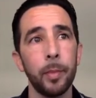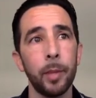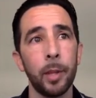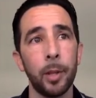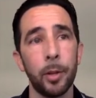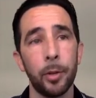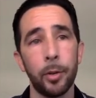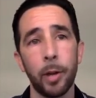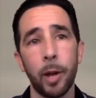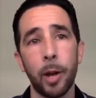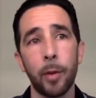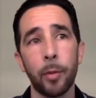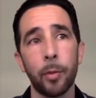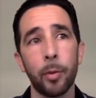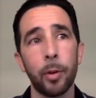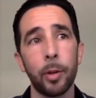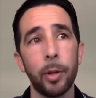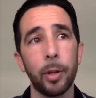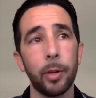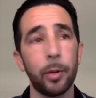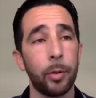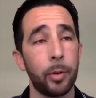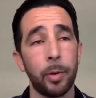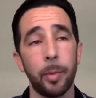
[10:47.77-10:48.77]
you're not
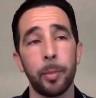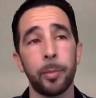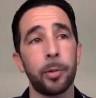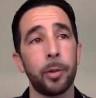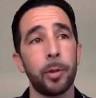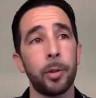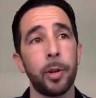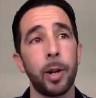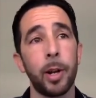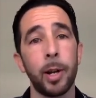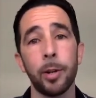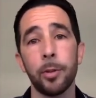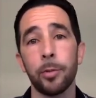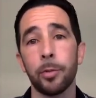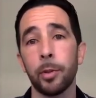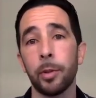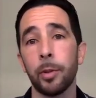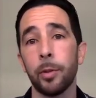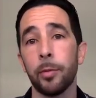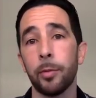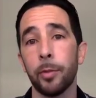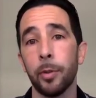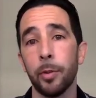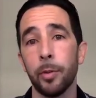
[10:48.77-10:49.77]
running, or you're not answering
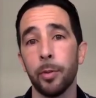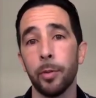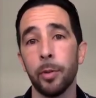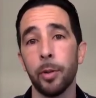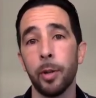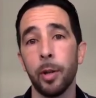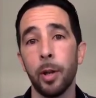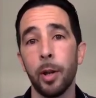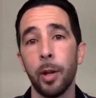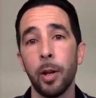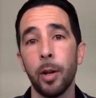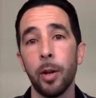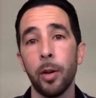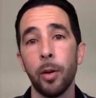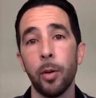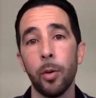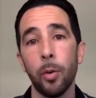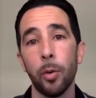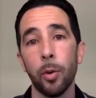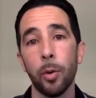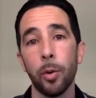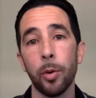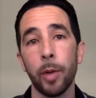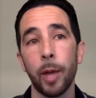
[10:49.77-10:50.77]
the phone,
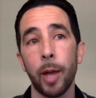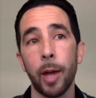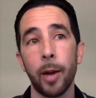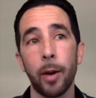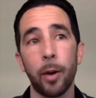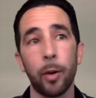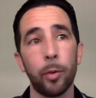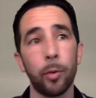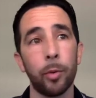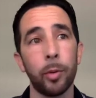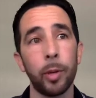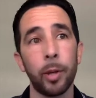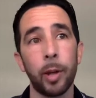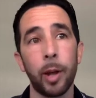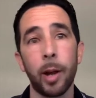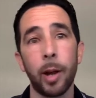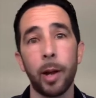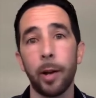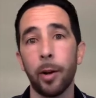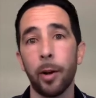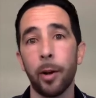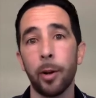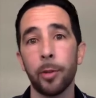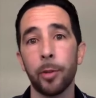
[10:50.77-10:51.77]
or that are really high
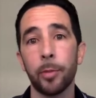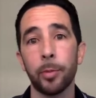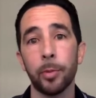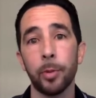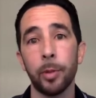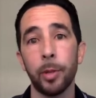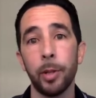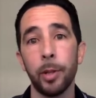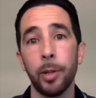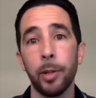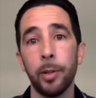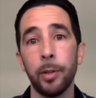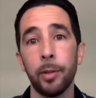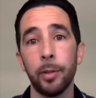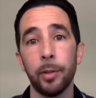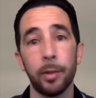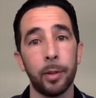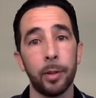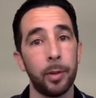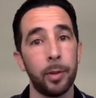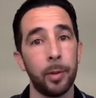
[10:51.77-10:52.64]
cost for leads.